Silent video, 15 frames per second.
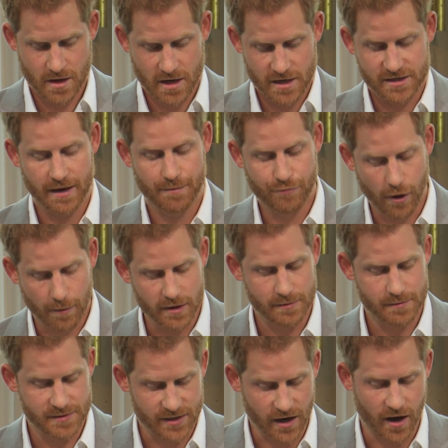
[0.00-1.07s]
Some
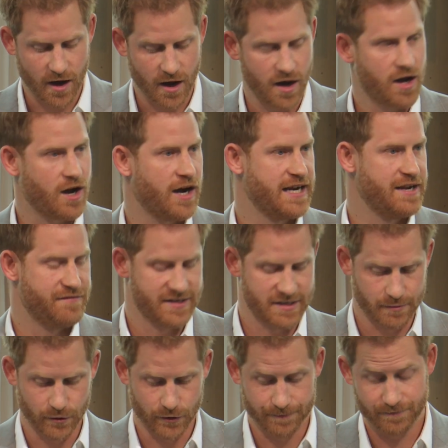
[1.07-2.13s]
problems are highly
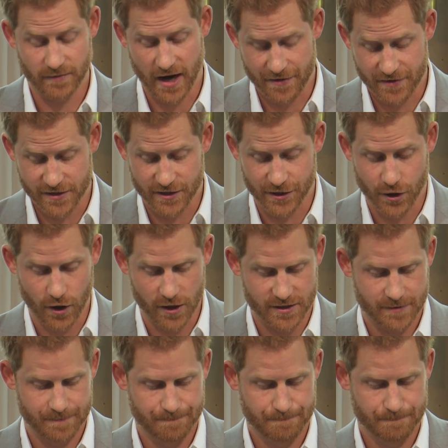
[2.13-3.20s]
visible, others are not.